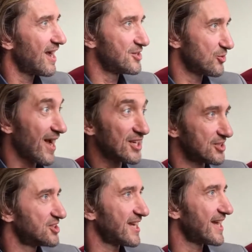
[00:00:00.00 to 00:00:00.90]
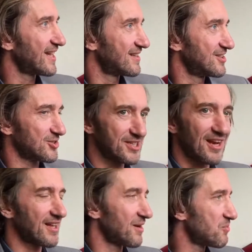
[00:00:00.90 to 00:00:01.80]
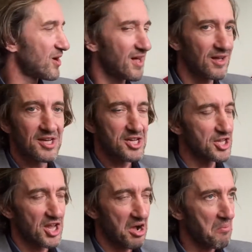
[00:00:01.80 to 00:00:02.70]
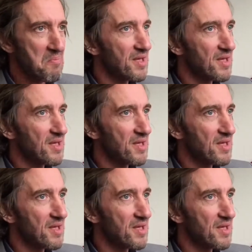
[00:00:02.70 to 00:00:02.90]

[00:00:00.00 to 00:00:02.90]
And you're actually you're telling them, well, you know,